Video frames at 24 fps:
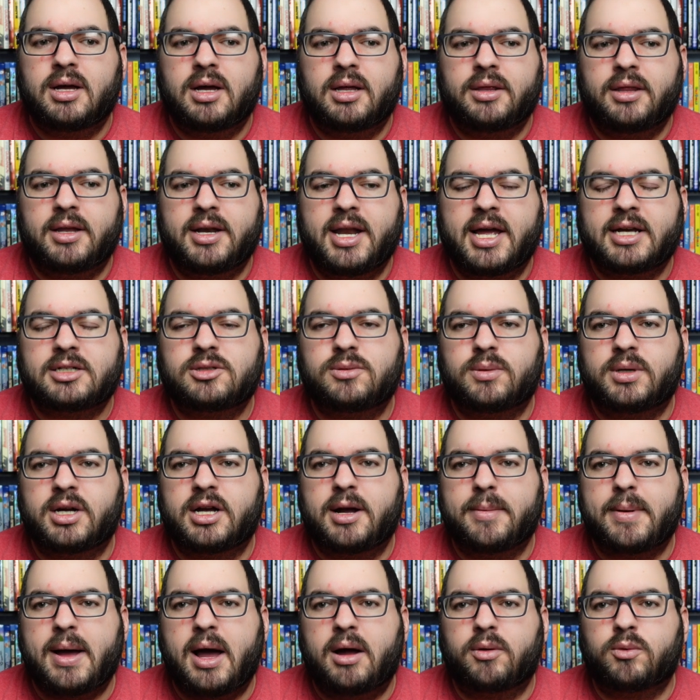the next one to
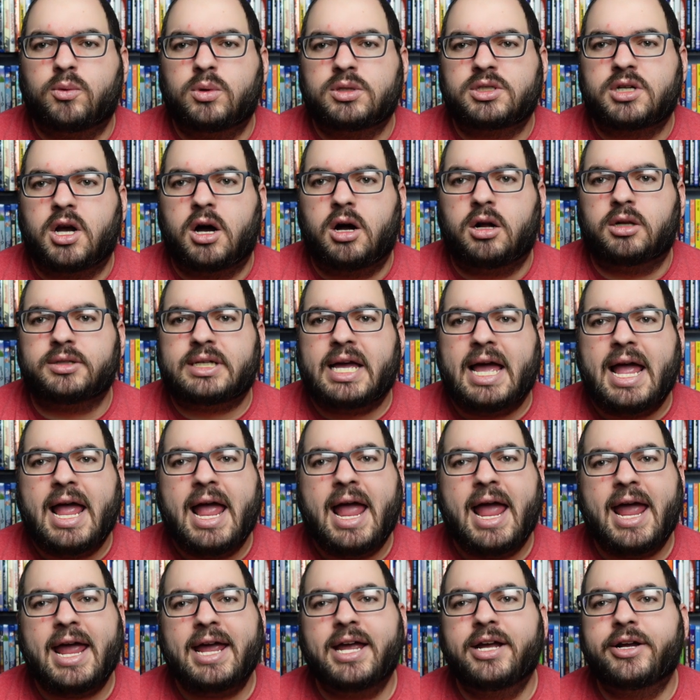come out was called
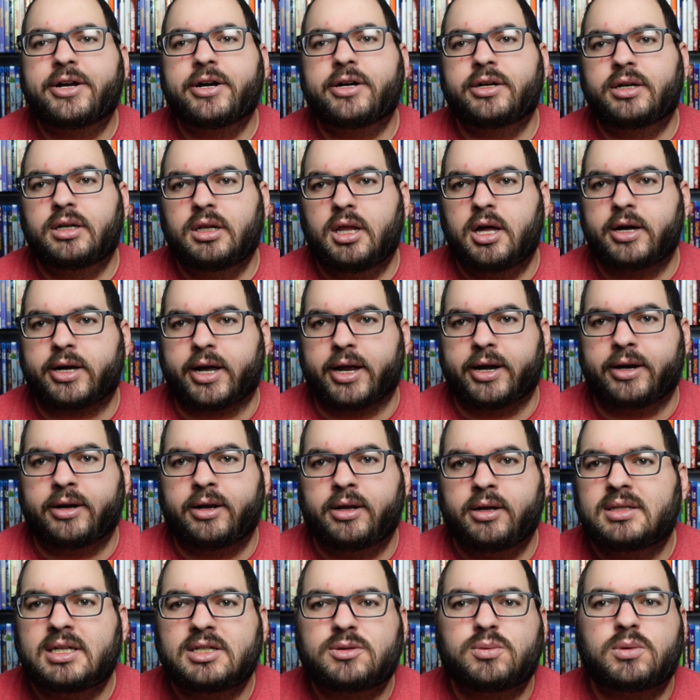Hey Good Lookin'.
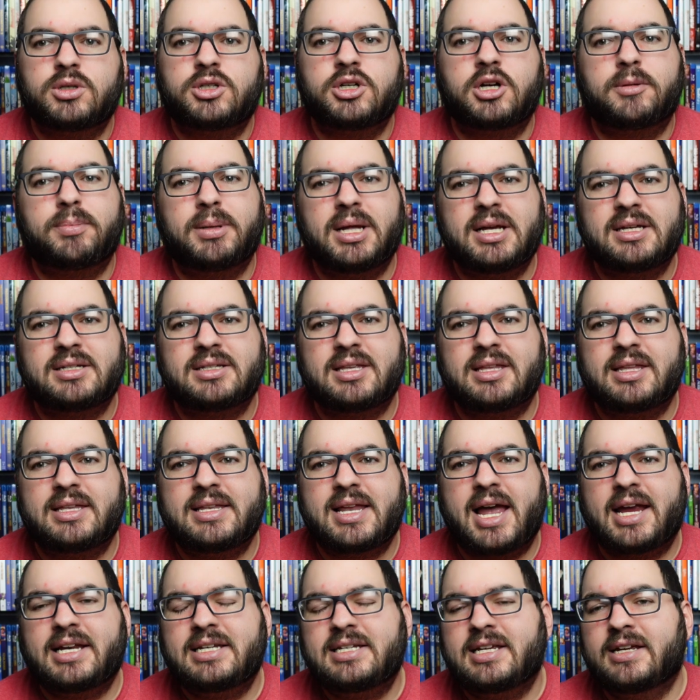This one took place in
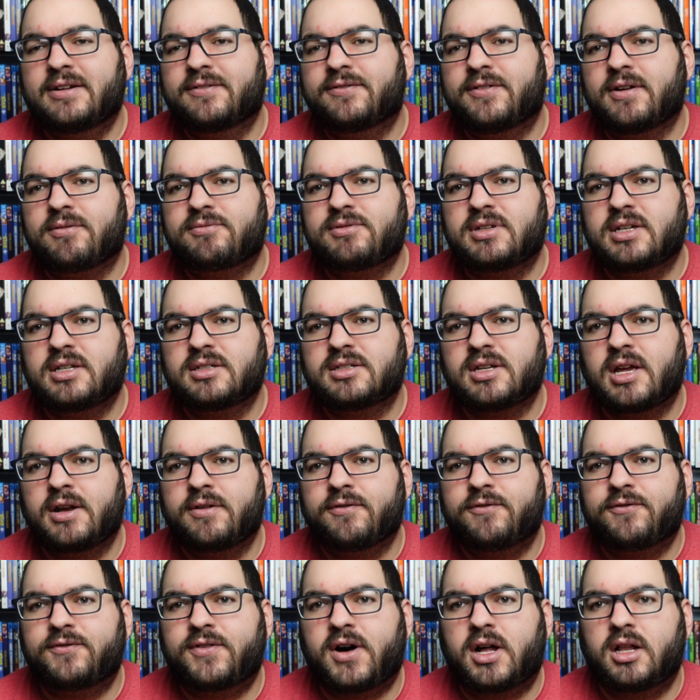the 1950s
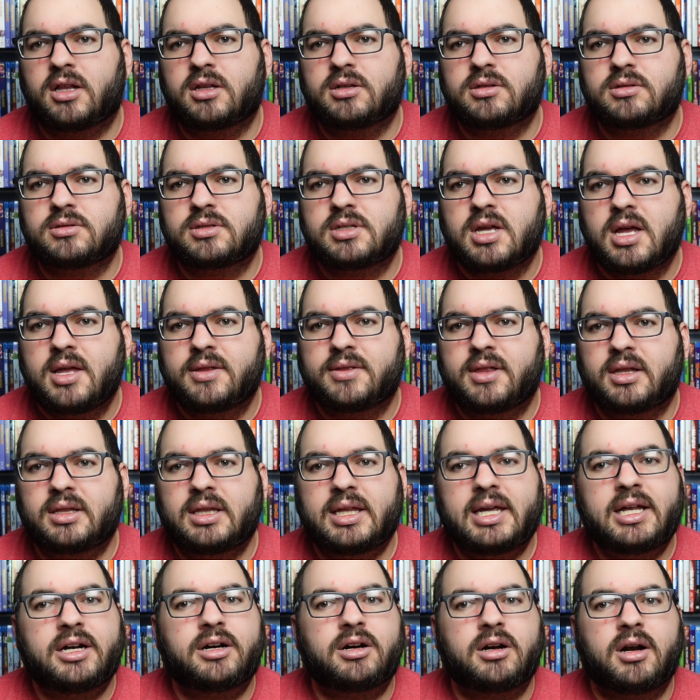and follows the
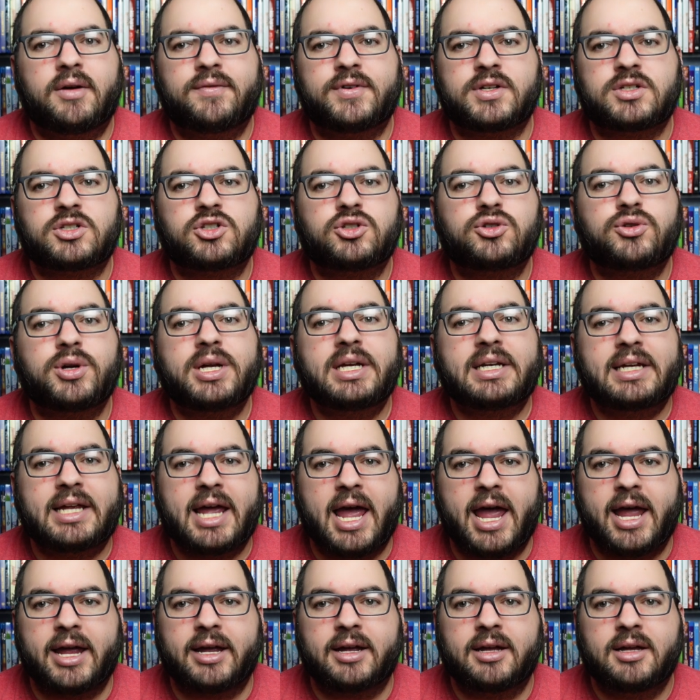leader of a street
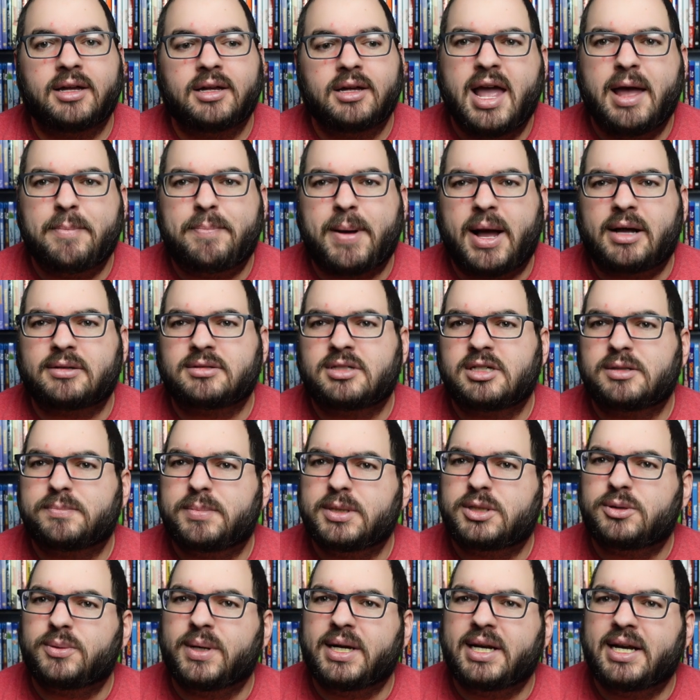gang. It bounces
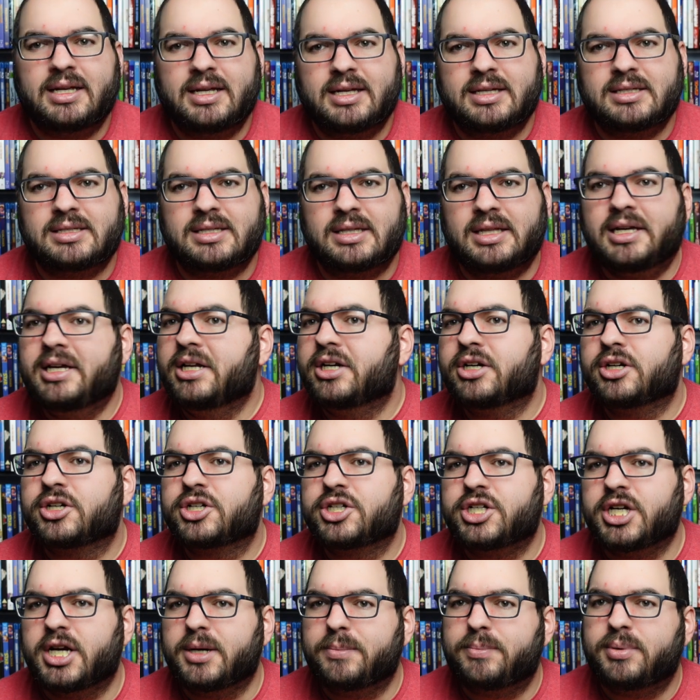between his
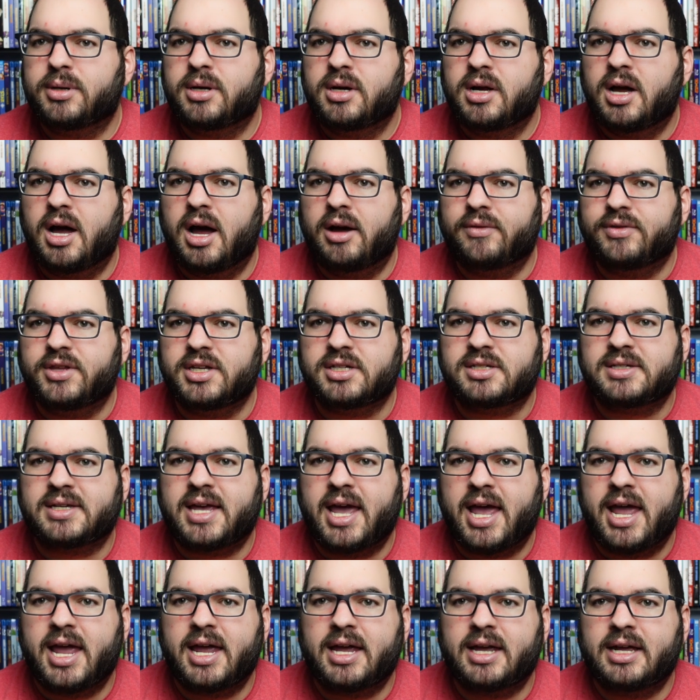leadership of this
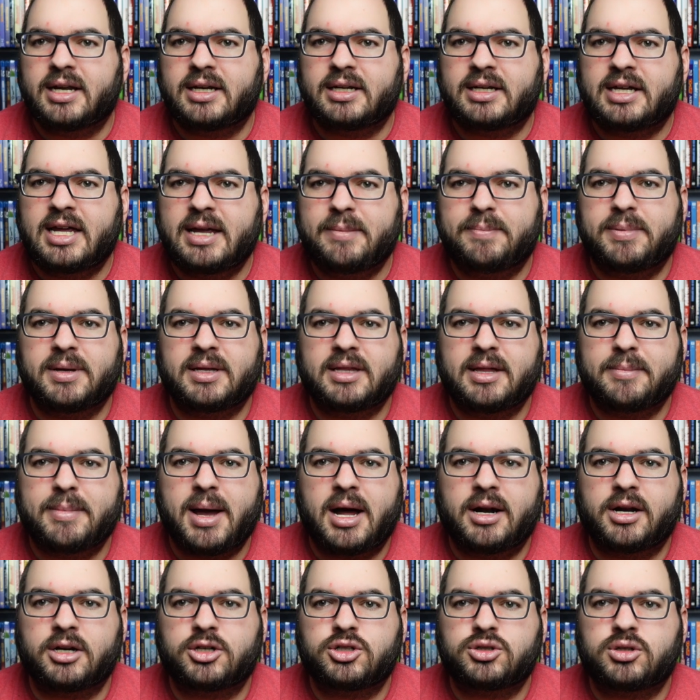gang and keeping them
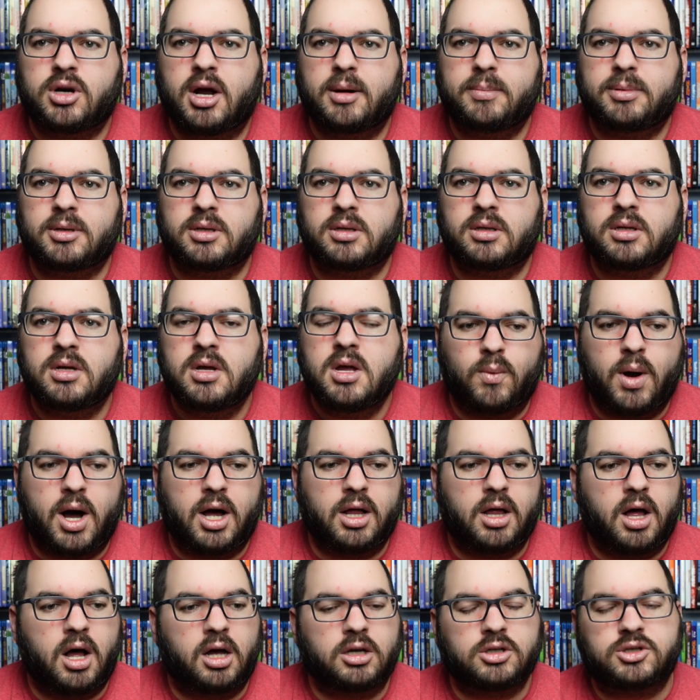out of trouble,
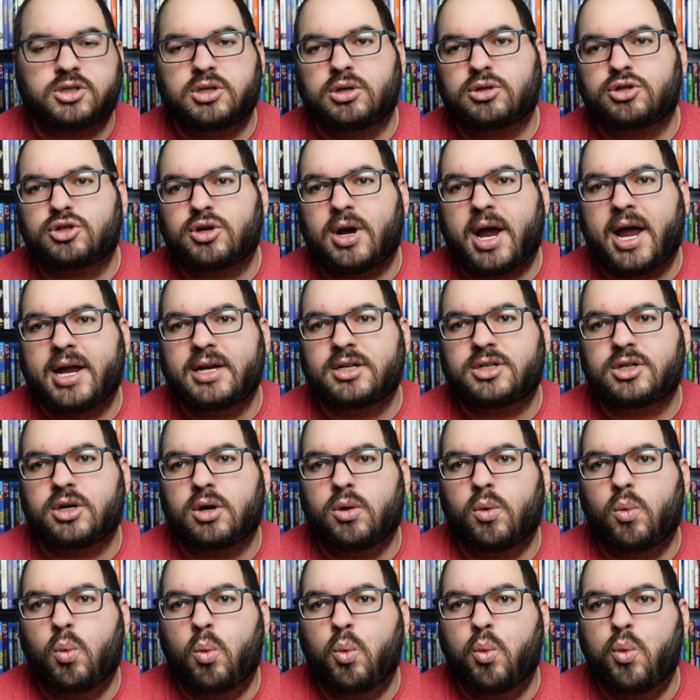while also trying
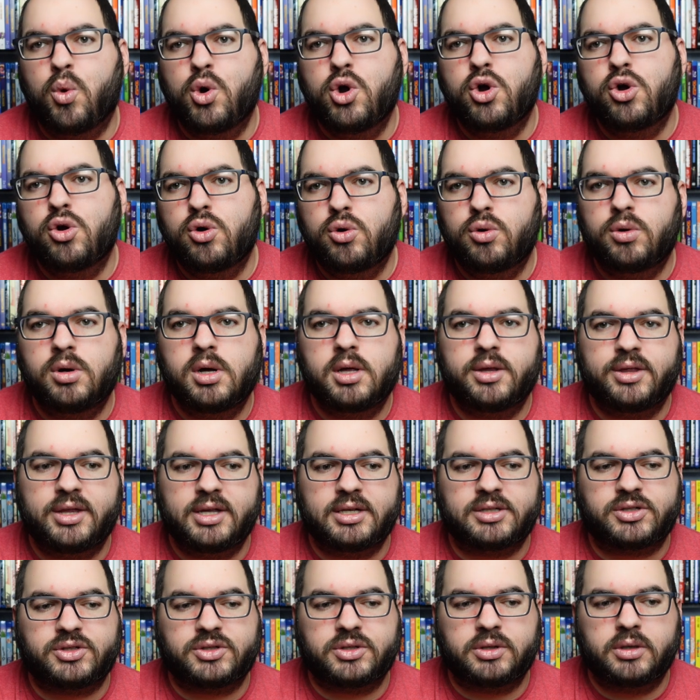to woo
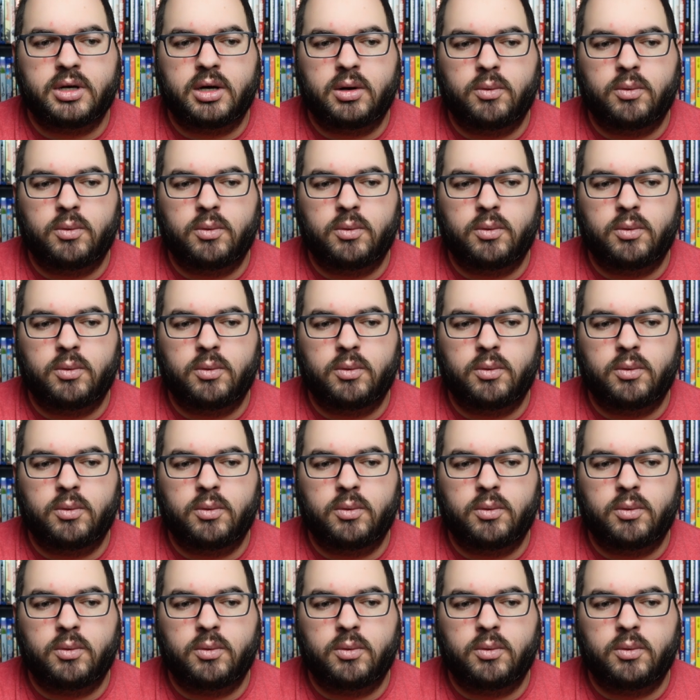this